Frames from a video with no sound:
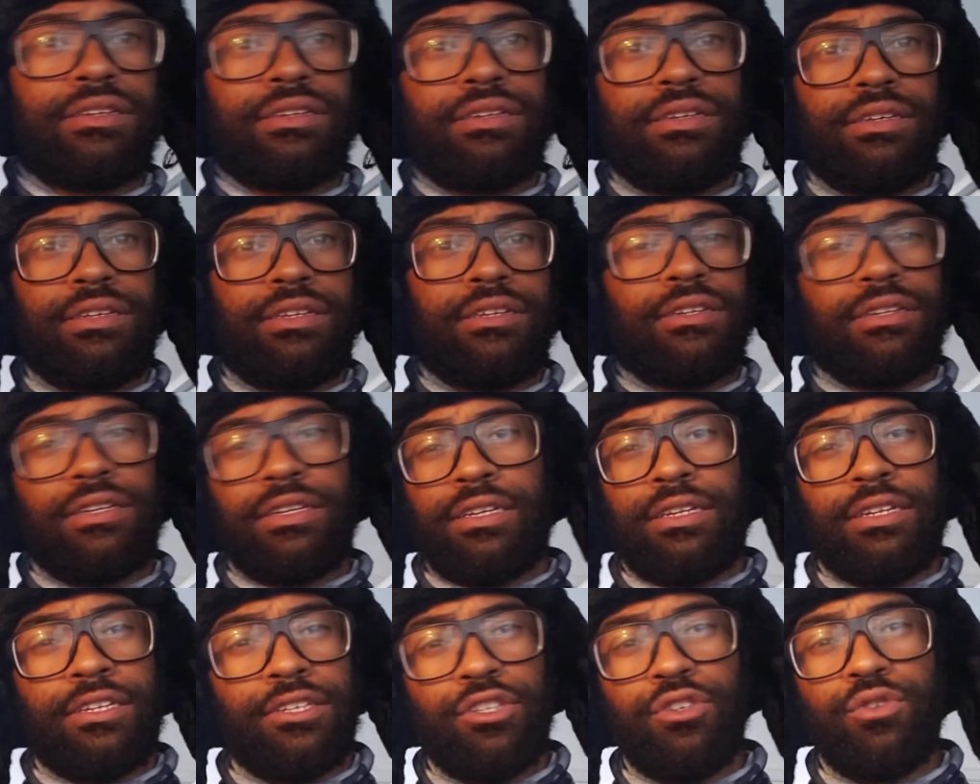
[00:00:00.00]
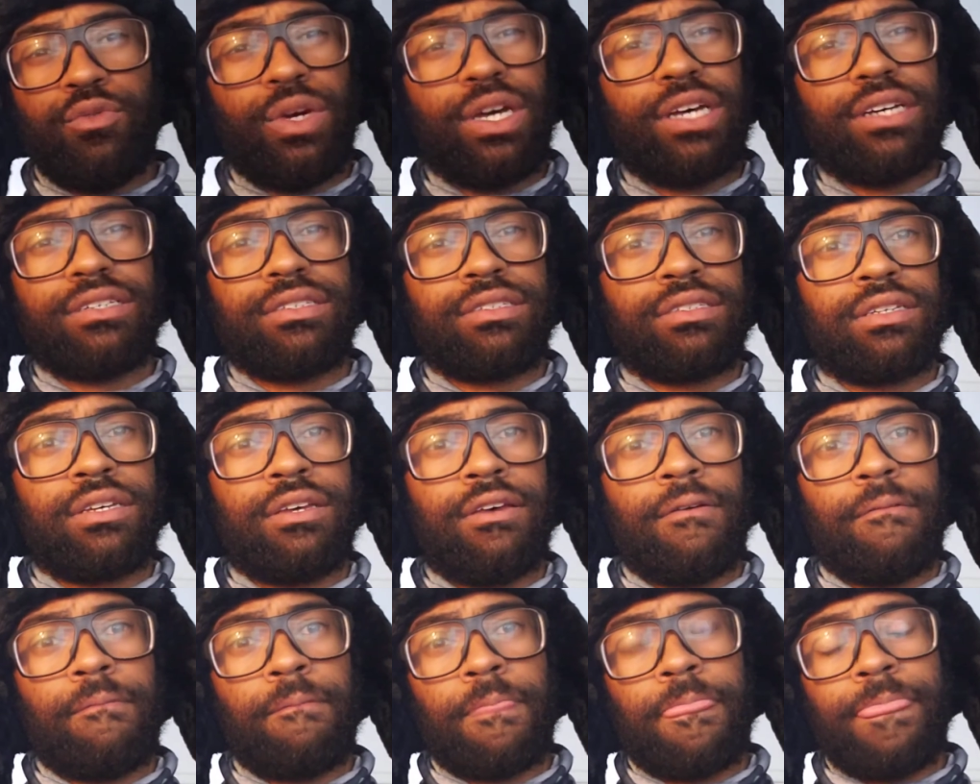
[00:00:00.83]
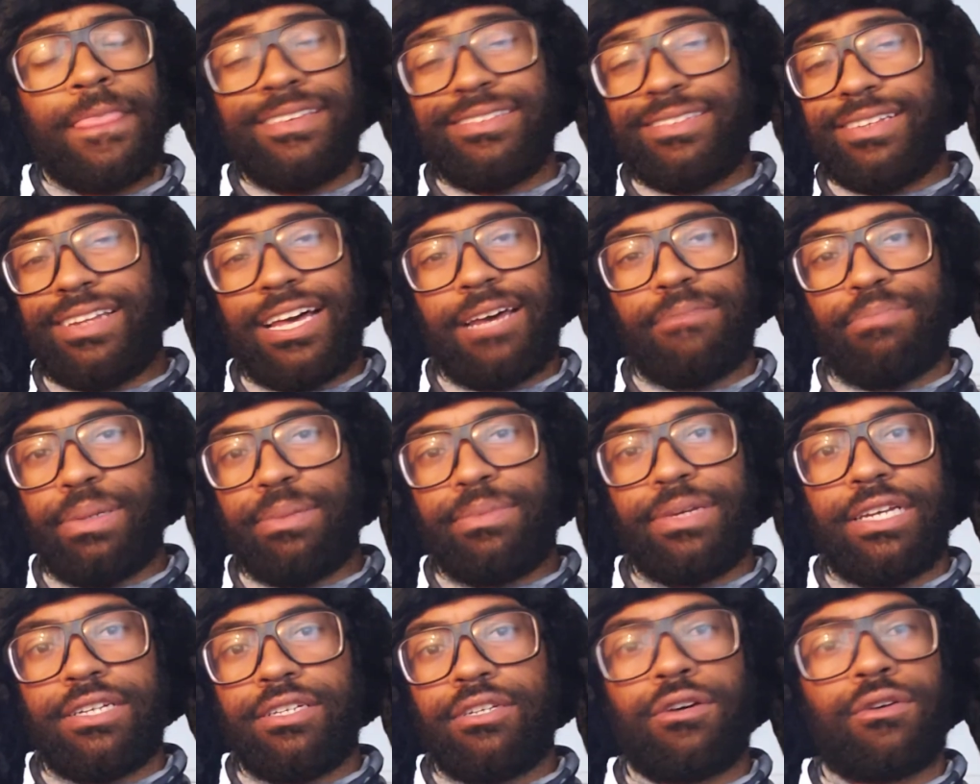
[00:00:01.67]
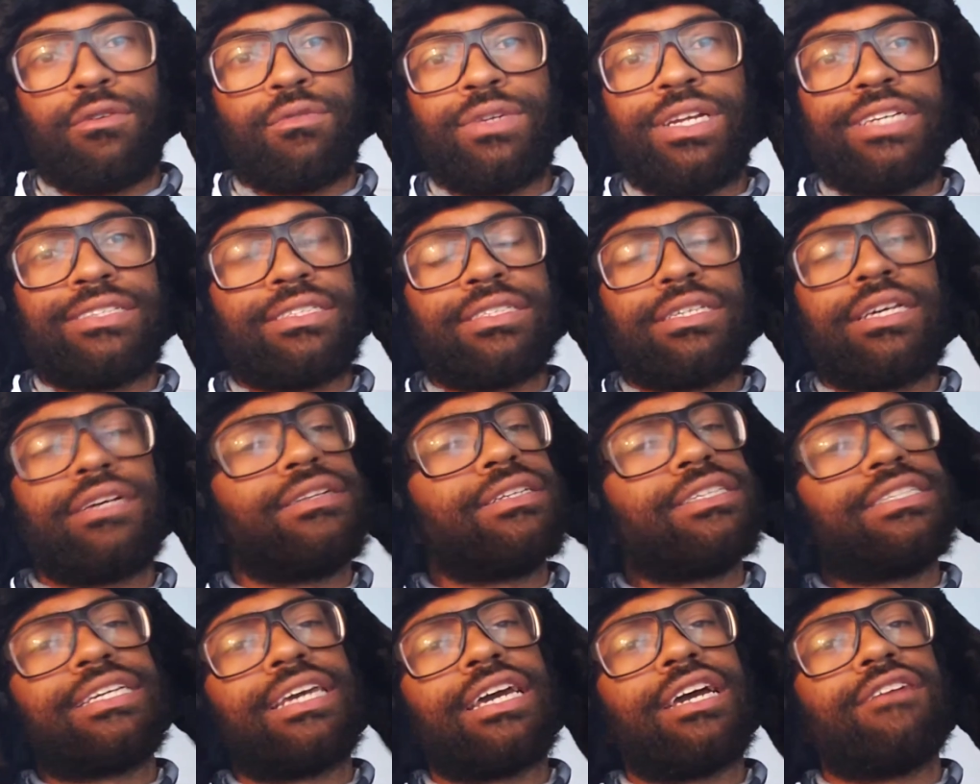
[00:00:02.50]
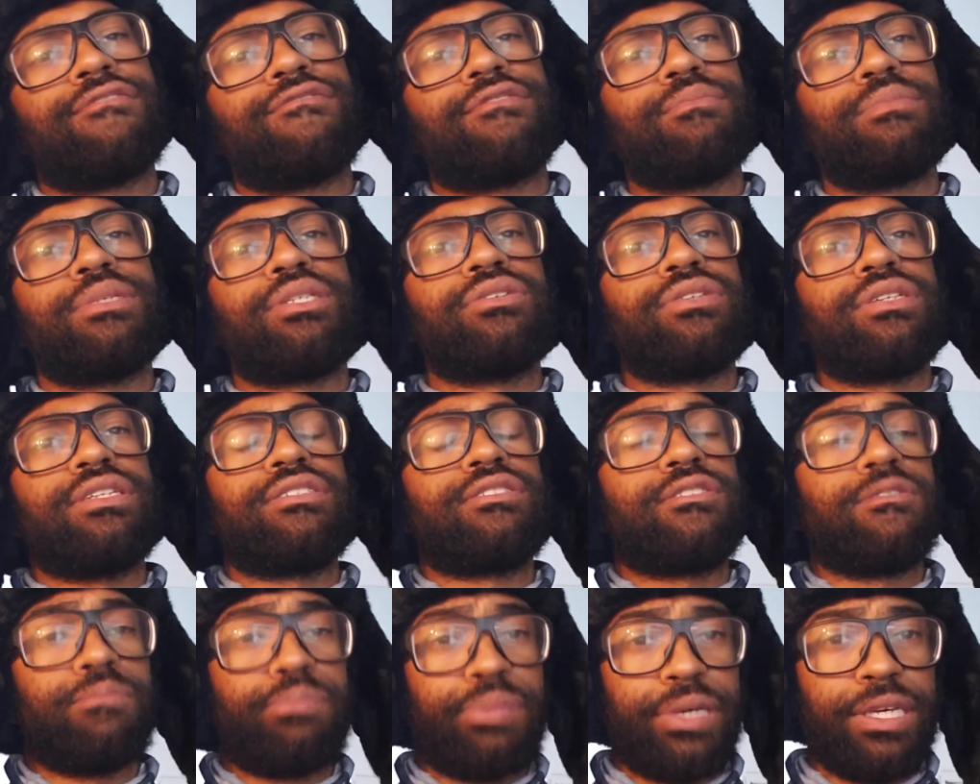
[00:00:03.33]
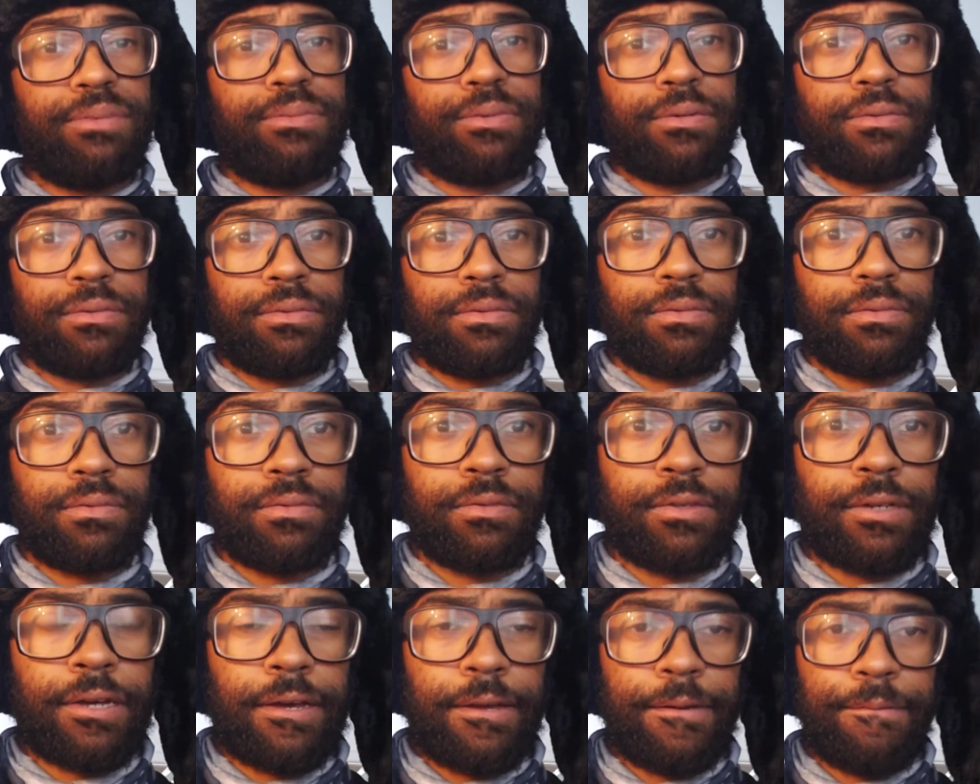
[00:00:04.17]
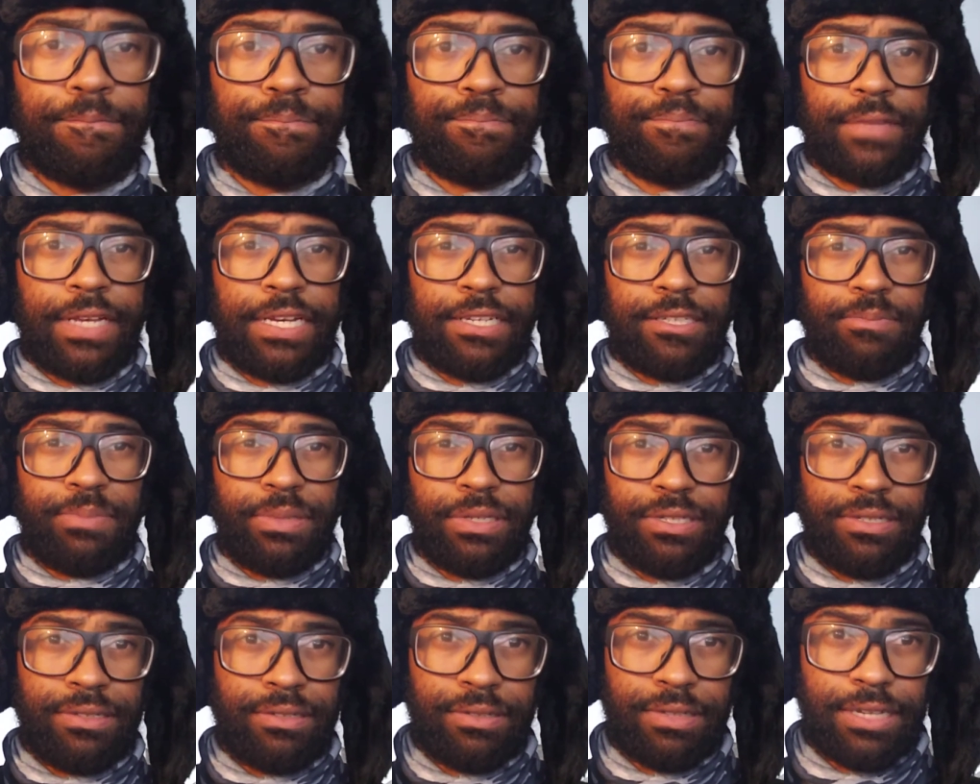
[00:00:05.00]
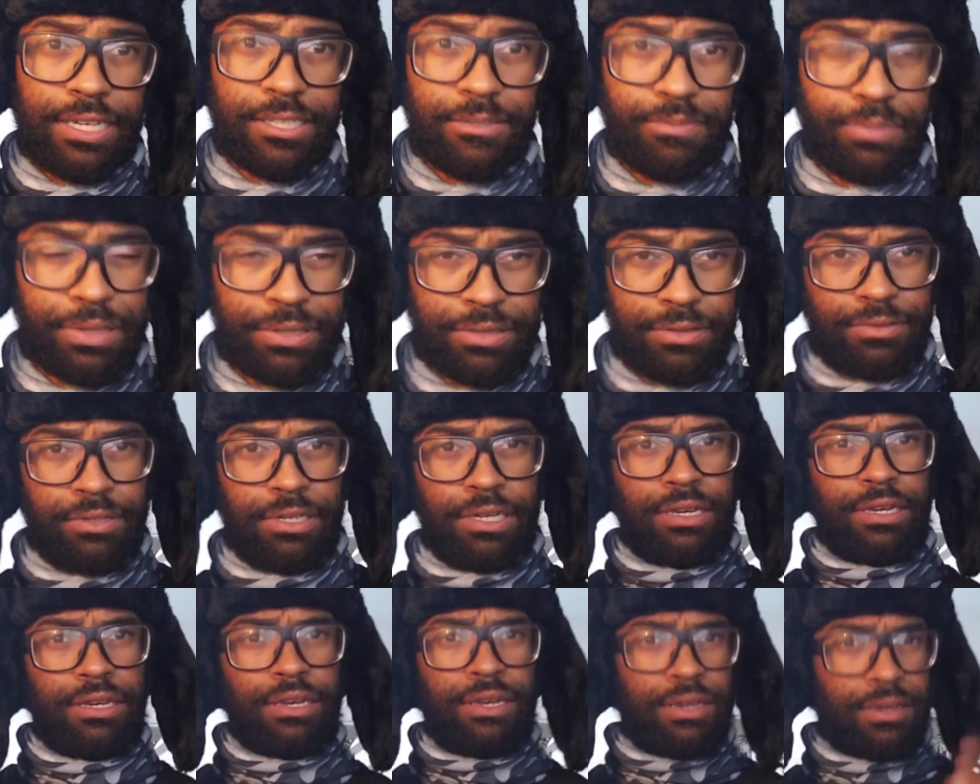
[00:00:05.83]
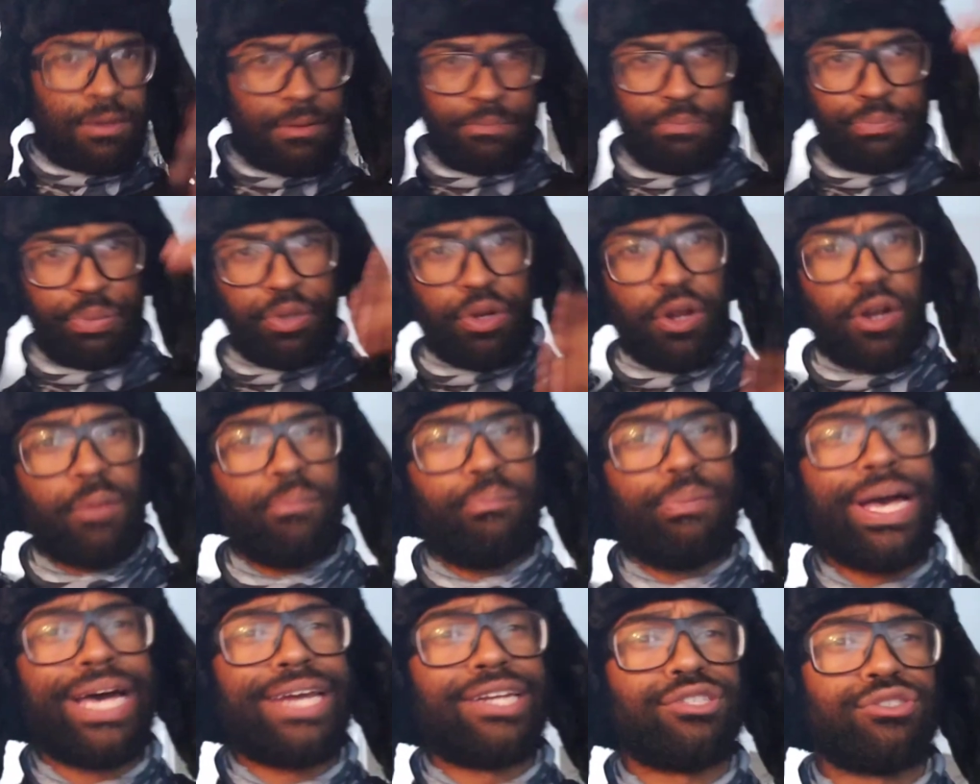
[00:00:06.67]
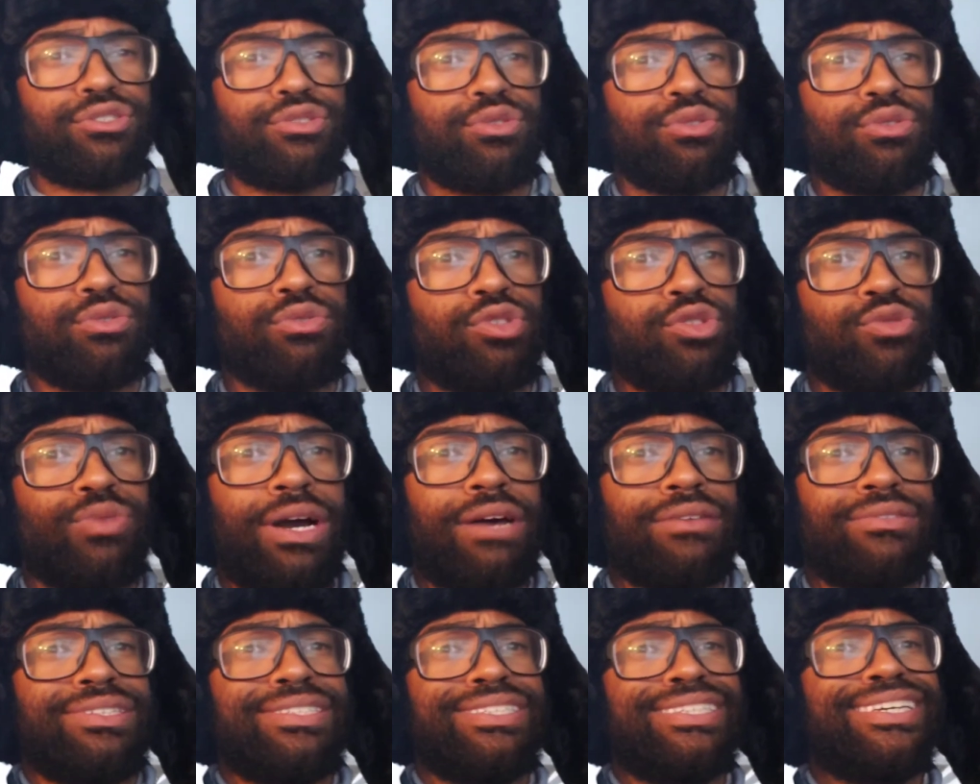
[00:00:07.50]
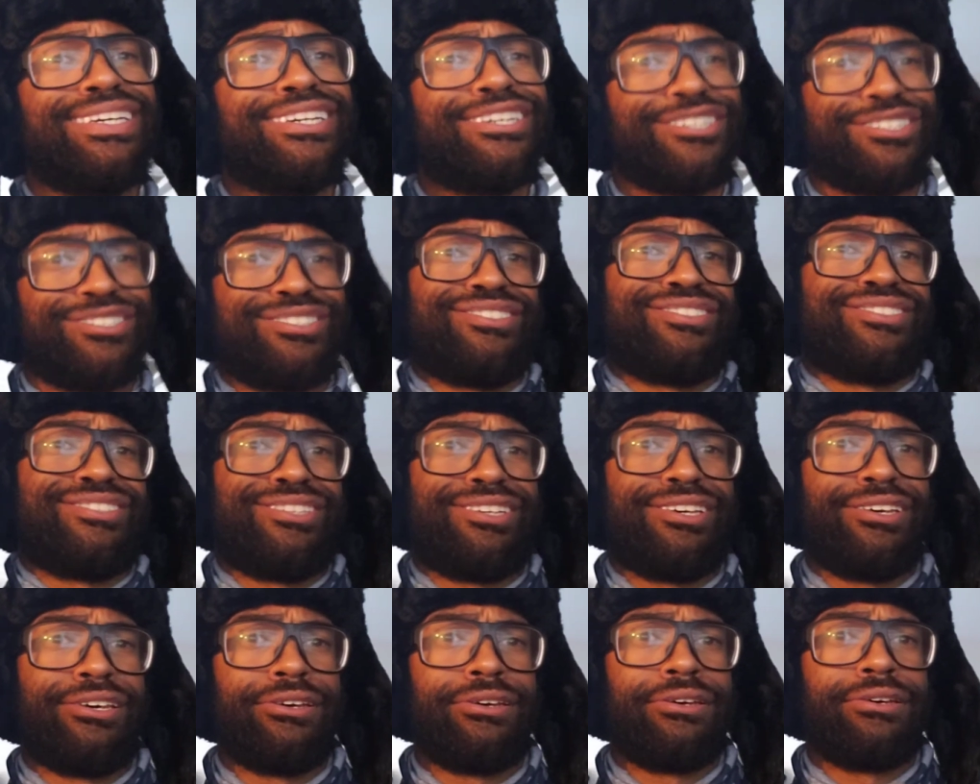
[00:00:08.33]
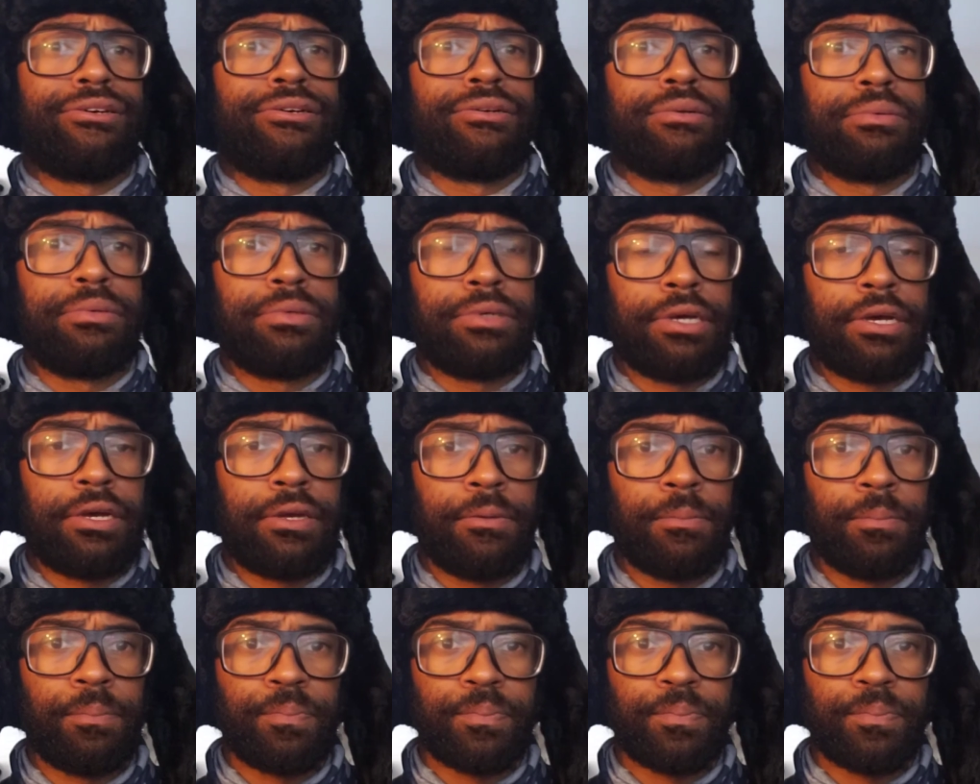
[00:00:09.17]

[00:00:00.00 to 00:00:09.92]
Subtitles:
in the U.S., it's a lot of people that don't necessarily care for Middle Eastern people. Okay, that's been put on a pedestal throughout the years. Okay,